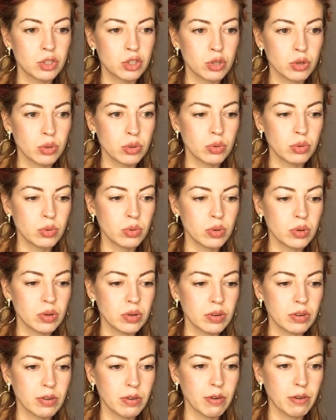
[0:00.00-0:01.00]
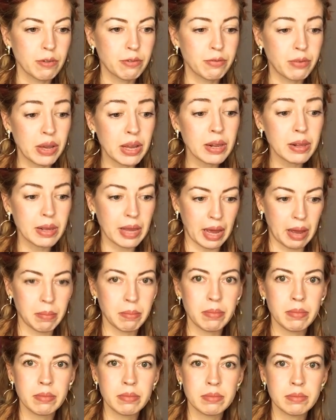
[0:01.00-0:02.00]
to feel
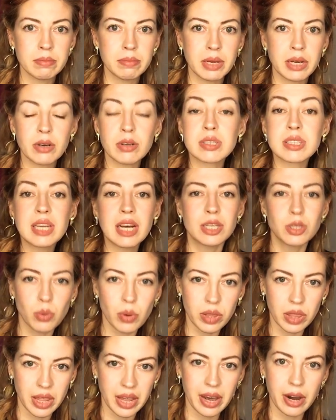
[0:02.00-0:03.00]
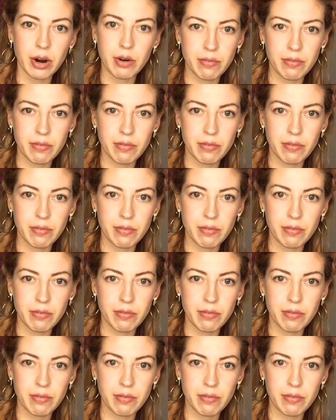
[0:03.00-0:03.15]
them because that's what they